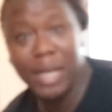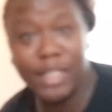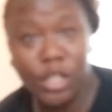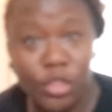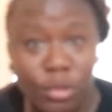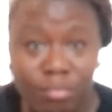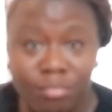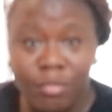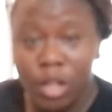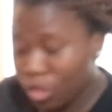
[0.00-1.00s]
like the
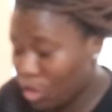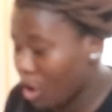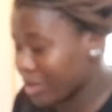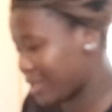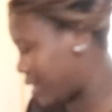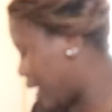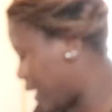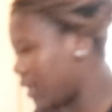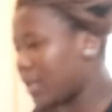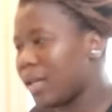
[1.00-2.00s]
third day